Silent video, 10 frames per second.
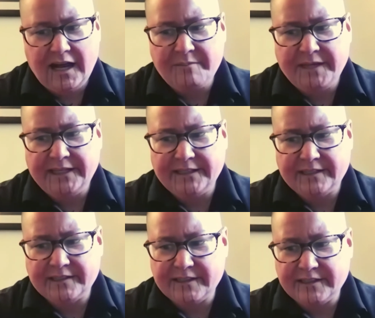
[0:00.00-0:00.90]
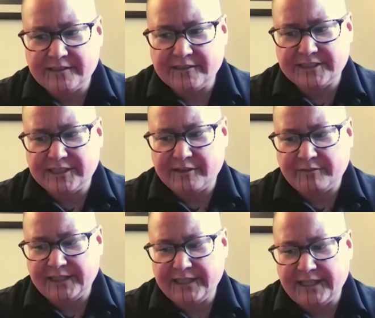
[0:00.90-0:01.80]
I mean, th- there's
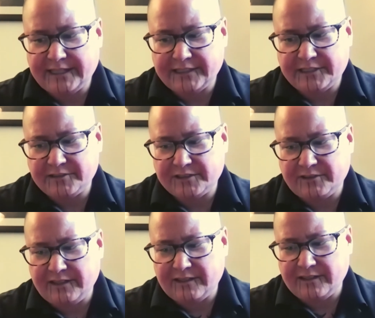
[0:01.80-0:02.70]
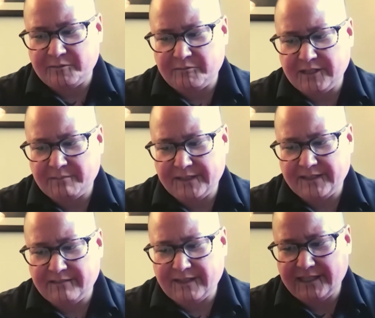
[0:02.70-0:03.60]
definitely like issues going on in
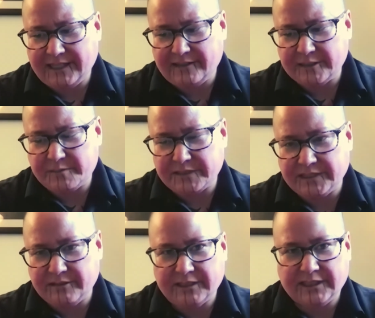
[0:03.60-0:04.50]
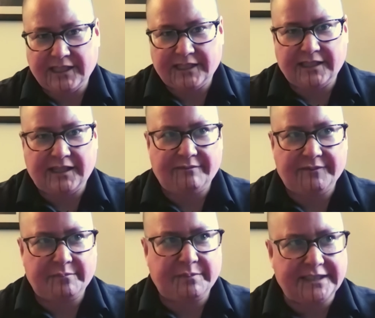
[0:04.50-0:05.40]
Winnipeg right now, especially with like
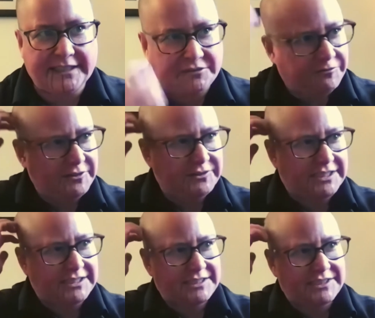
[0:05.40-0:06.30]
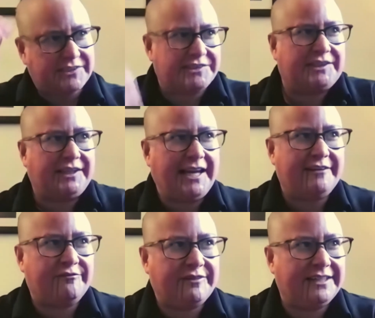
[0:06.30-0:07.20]
um, the police refusing to search a
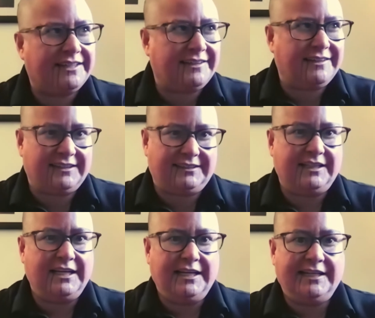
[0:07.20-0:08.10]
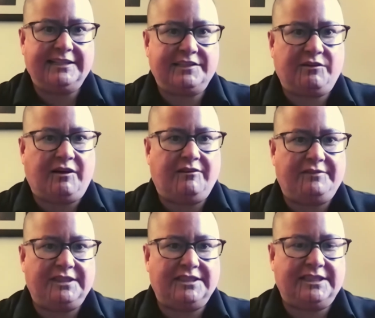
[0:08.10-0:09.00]
landfill, and it's so
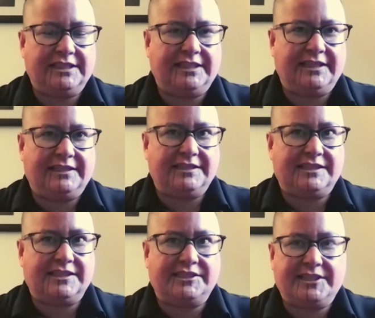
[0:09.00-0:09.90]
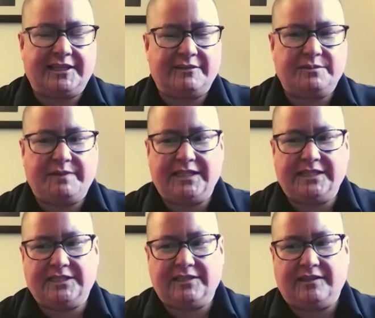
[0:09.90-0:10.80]
obviously a decision that was
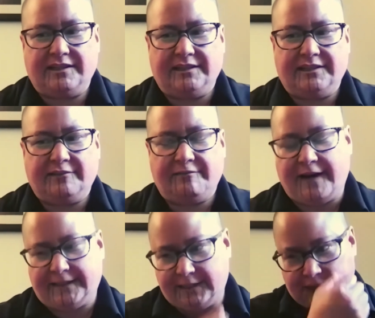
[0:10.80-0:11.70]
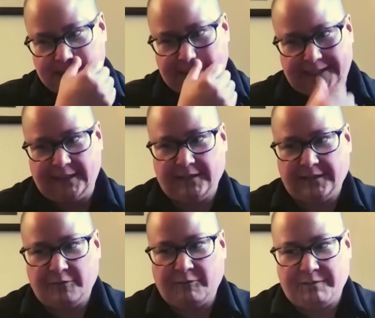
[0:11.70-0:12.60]
based on the fact that the
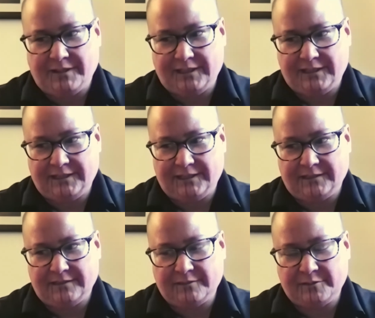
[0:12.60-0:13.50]
the women